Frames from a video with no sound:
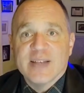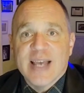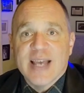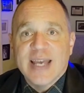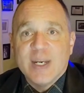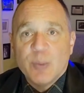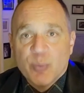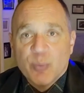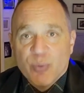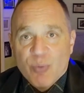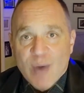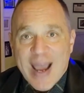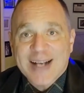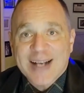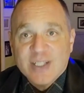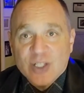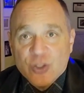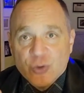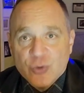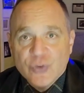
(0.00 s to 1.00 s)
And in
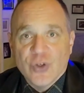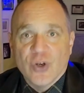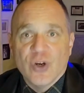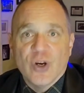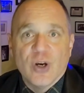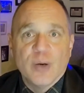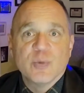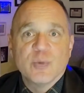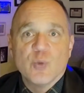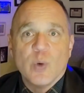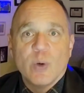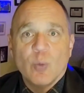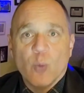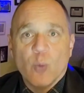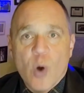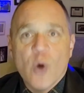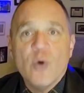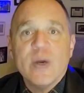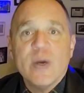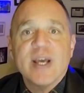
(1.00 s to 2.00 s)
practical terms, what
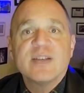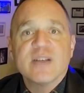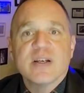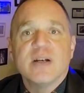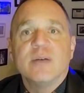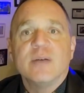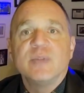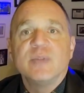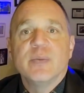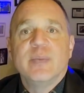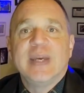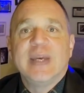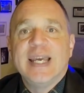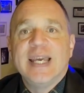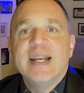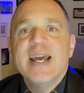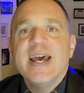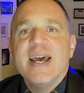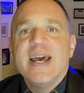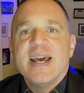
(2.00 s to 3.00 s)
woke has come to mean